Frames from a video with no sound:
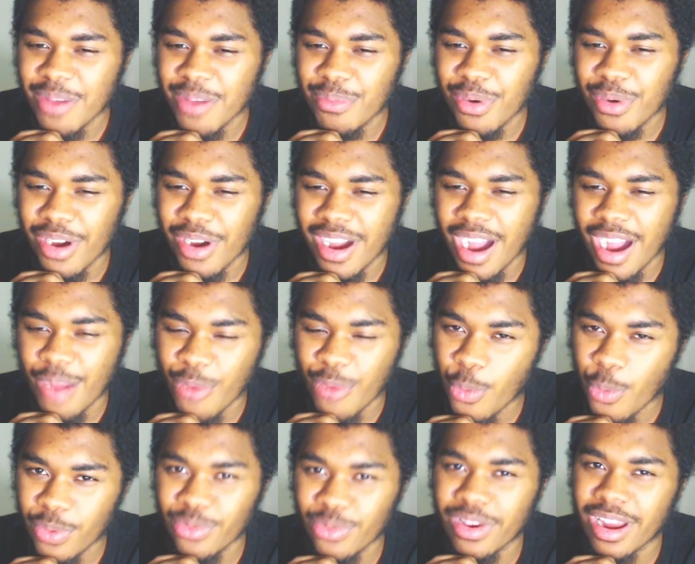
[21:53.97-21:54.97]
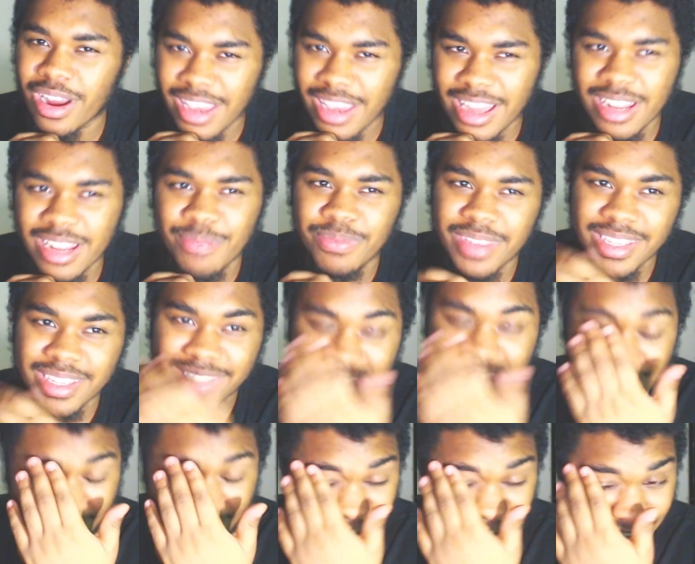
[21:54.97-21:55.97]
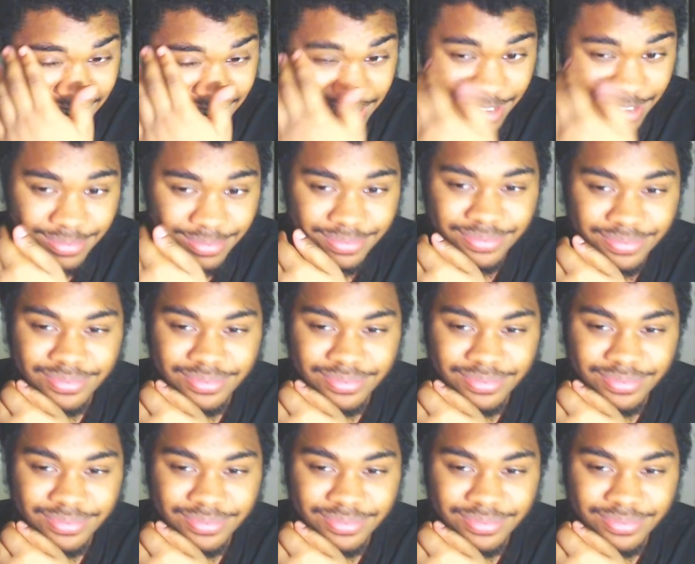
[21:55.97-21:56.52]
But I'm hoping we're going to get them this season again.